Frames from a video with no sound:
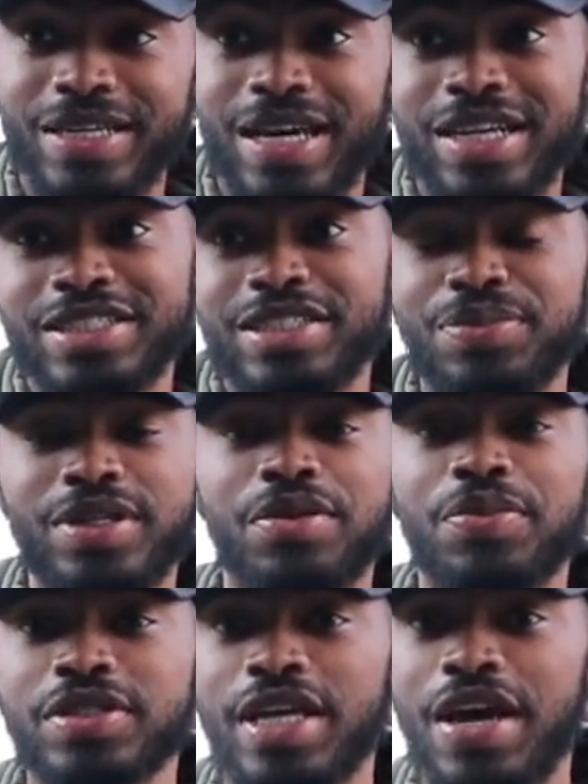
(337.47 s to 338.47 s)
honestly been
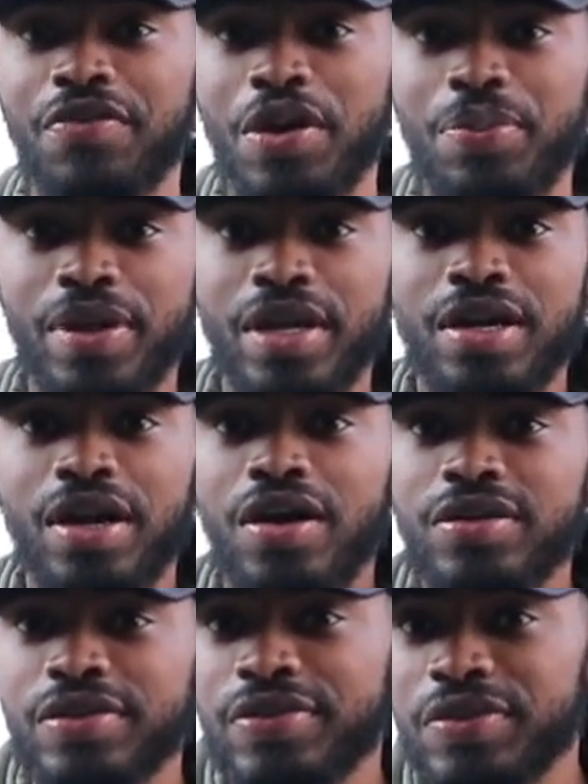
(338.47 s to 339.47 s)
almost halfway paying it
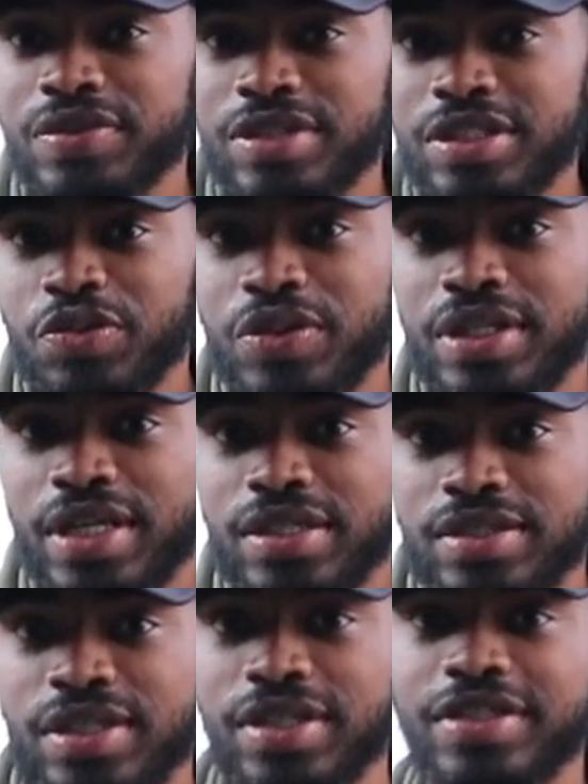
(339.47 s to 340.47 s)
off if it was a $20,000
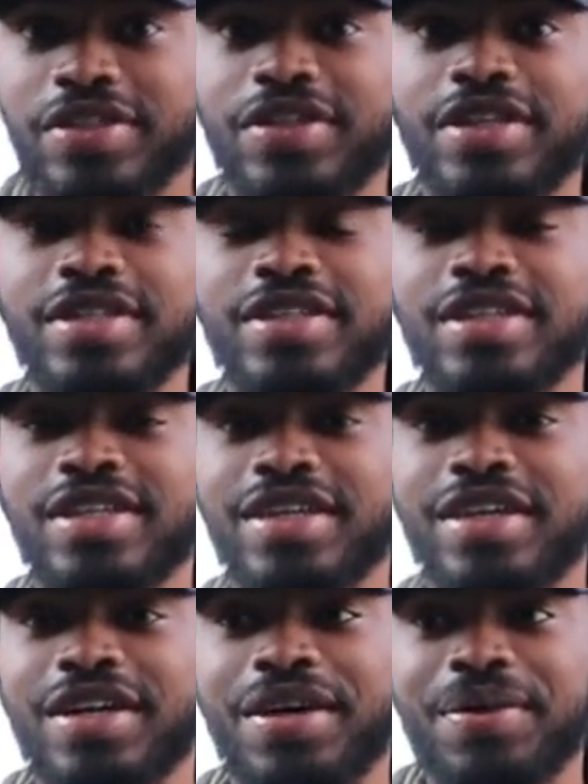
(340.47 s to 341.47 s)
car.
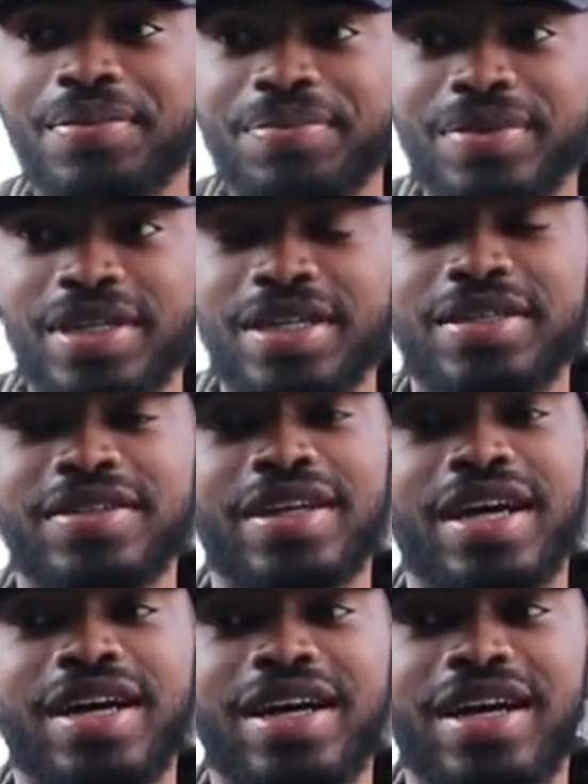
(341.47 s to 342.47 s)
But
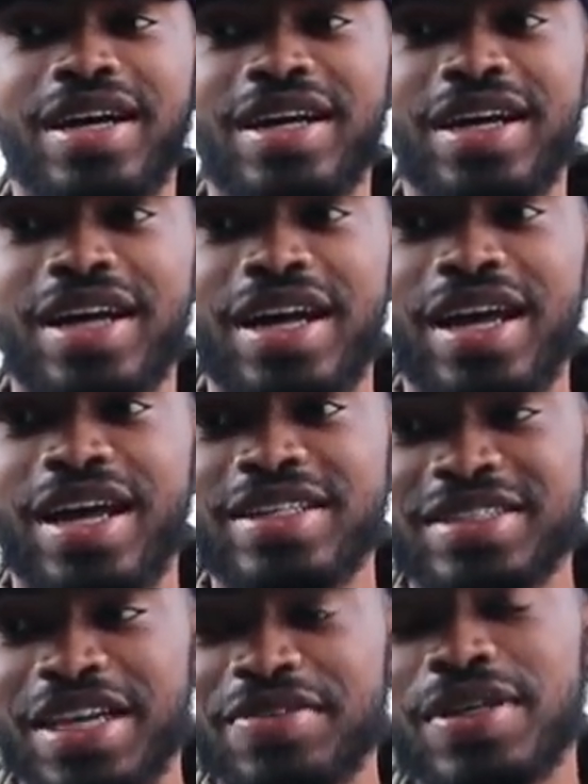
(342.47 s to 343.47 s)
at the
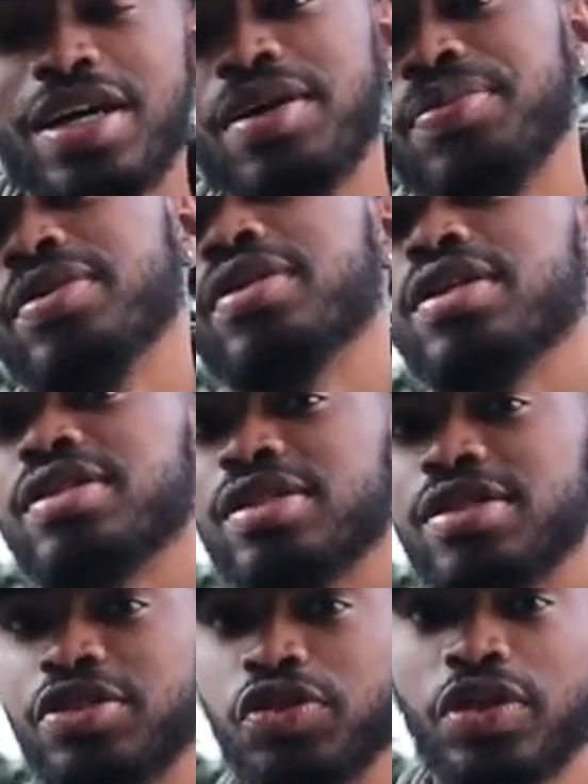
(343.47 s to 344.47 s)
same time, this
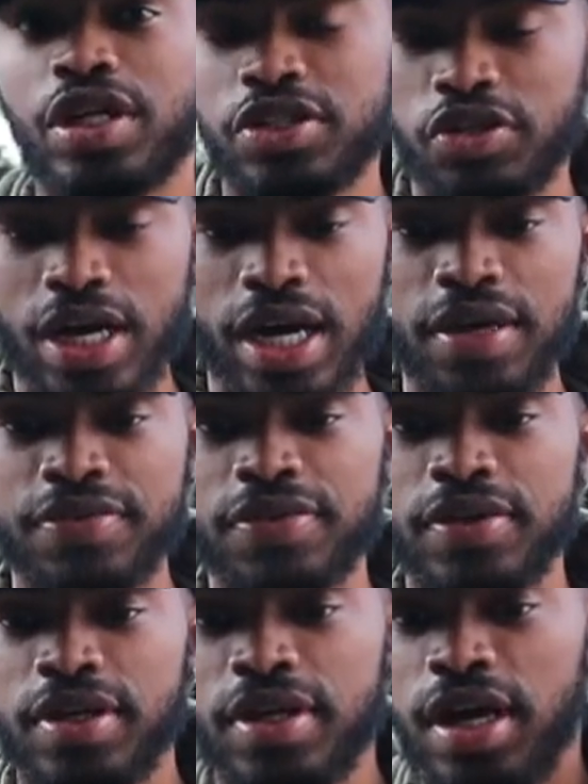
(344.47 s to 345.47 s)
is a joy to drive.
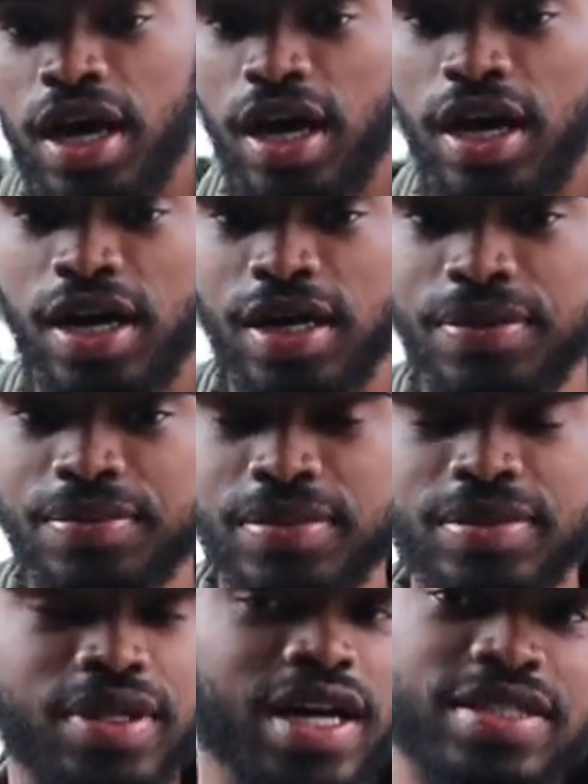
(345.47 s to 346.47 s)

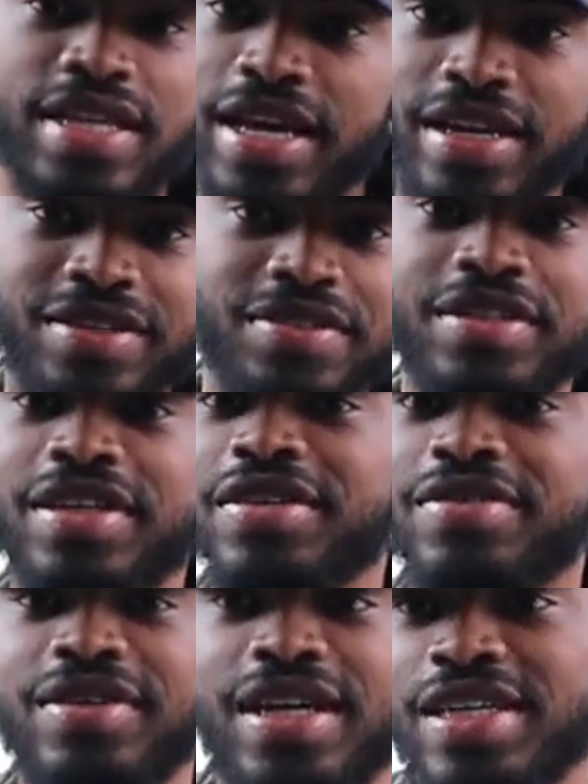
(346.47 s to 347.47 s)
I
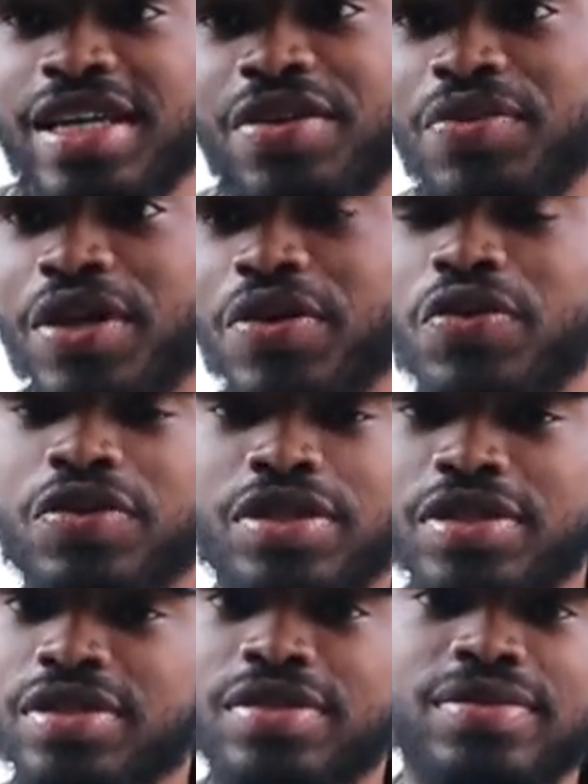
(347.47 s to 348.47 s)
take around
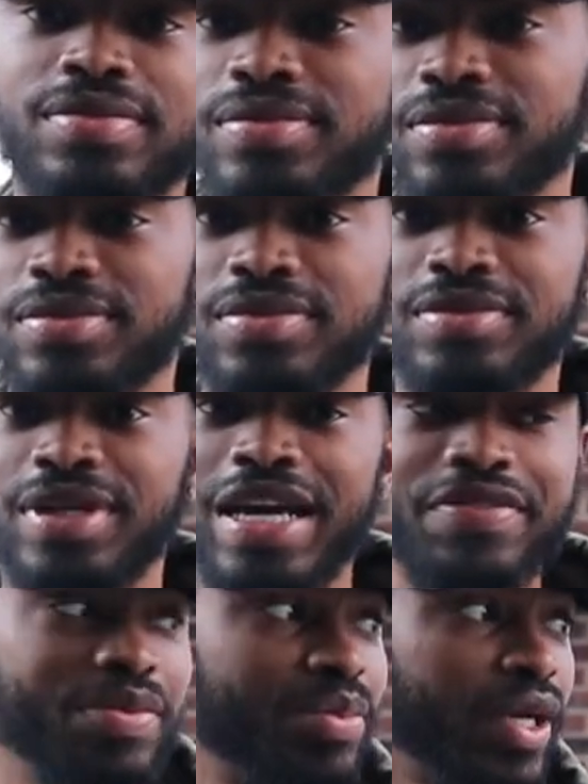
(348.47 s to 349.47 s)
corners, not
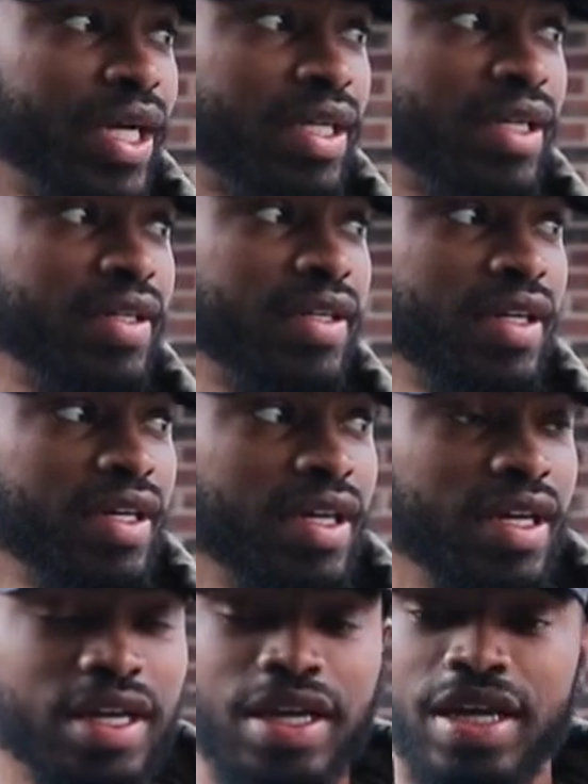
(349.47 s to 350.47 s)
even braking,
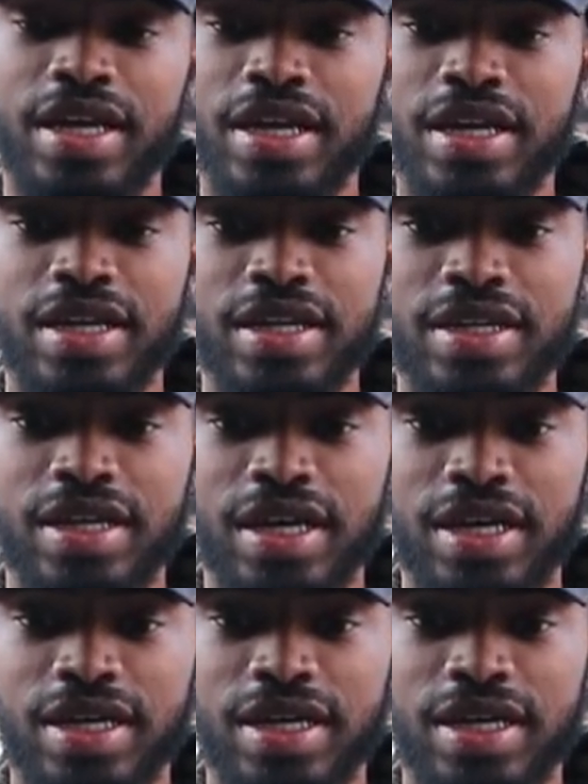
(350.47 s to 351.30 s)
and